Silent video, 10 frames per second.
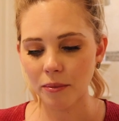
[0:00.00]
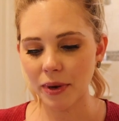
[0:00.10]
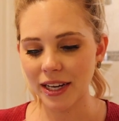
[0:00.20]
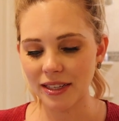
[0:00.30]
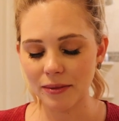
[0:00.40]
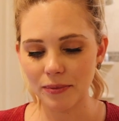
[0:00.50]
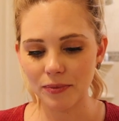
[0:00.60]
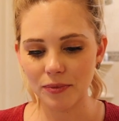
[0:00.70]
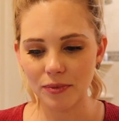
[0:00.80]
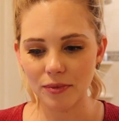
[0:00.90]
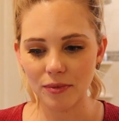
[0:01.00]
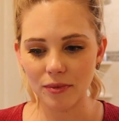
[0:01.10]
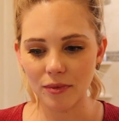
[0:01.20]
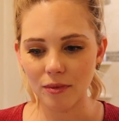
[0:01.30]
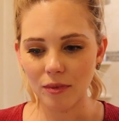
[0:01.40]
But
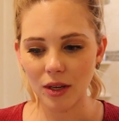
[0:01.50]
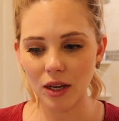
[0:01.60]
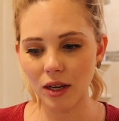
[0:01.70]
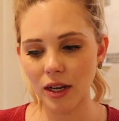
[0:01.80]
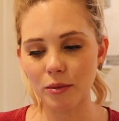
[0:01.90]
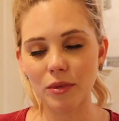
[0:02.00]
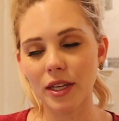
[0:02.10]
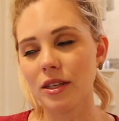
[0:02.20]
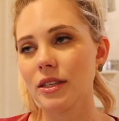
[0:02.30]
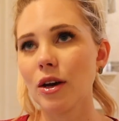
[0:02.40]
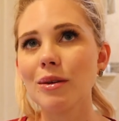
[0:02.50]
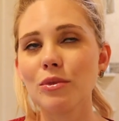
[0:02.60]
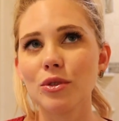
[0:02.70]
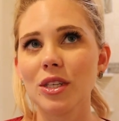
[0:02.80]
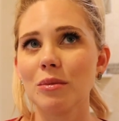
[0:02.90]
I'm like, now I'm
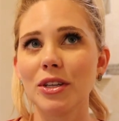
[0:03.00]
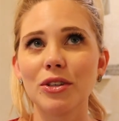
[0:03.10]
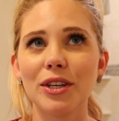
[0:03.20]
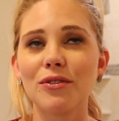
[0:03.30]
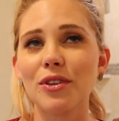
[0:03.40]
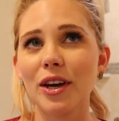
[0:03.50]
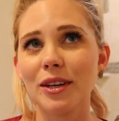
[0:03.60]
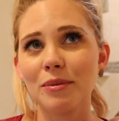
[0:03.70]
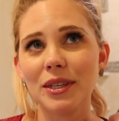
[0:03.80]
losing my train of thought,